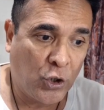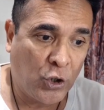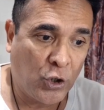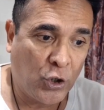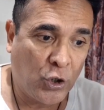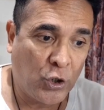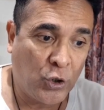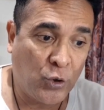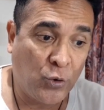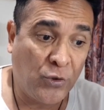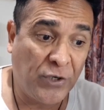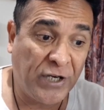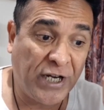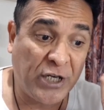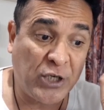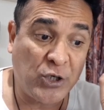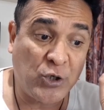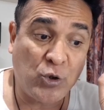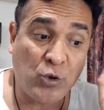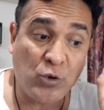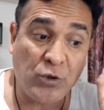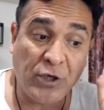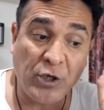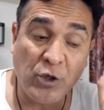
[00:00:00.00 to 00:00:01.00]
you need
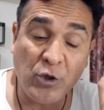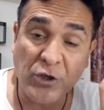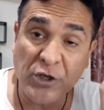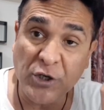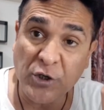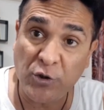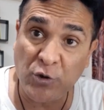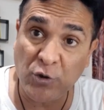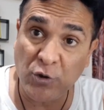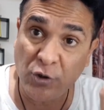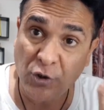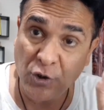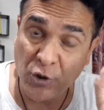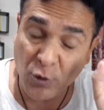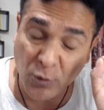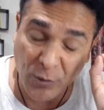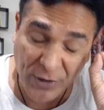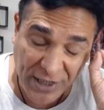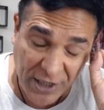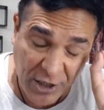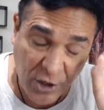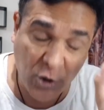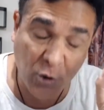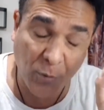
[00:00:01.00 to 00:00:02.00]

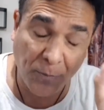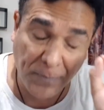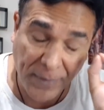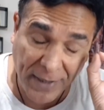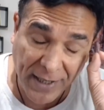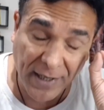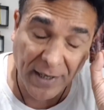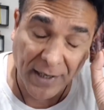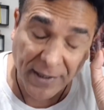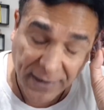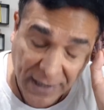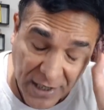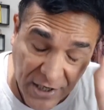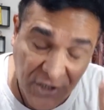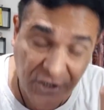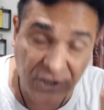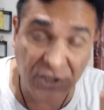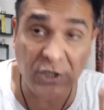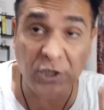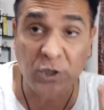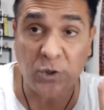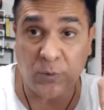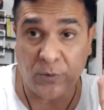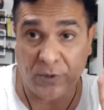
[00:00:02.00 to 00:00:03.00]
to pay
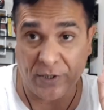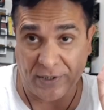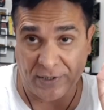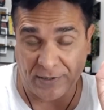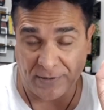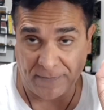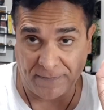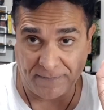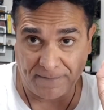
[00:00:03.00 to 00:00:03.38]
attention to it.